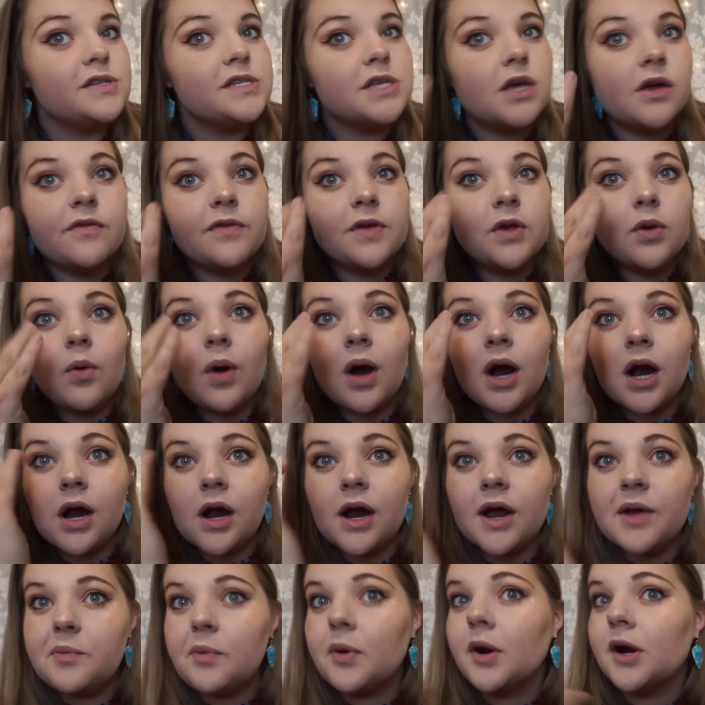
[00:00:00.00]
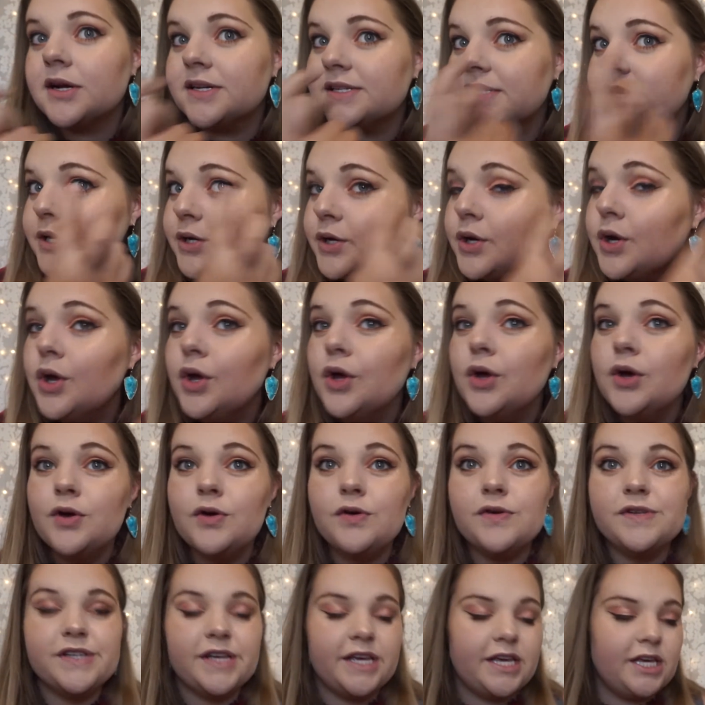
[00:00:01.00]
So if you are a person
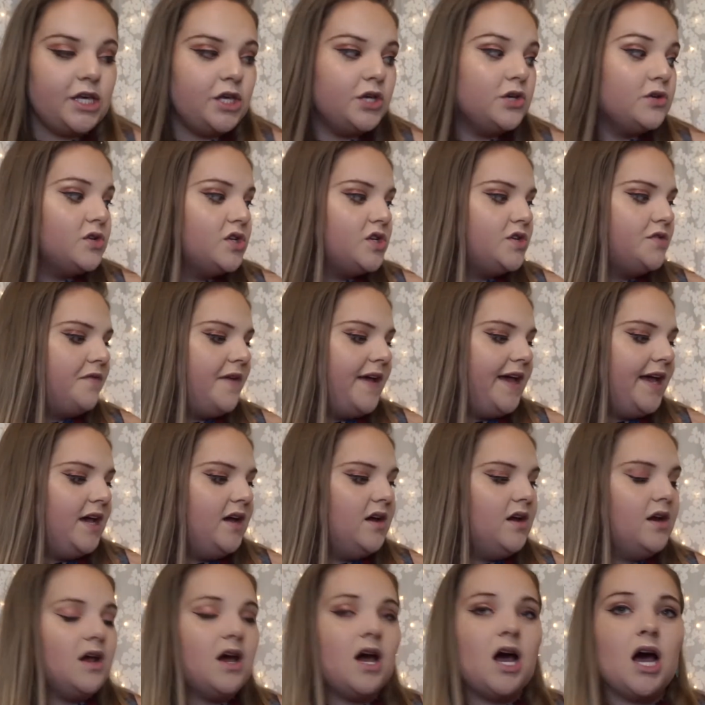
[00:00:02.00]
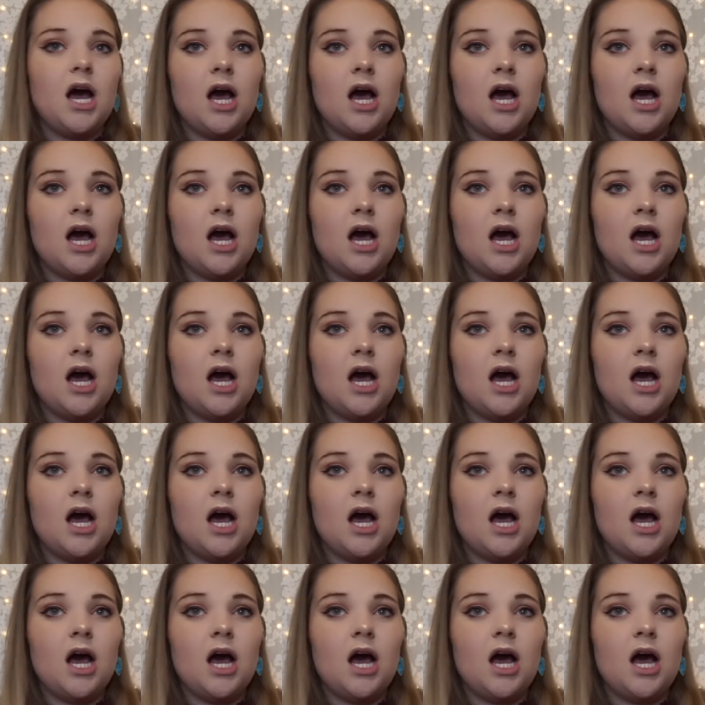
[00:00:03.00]
who's a huge fan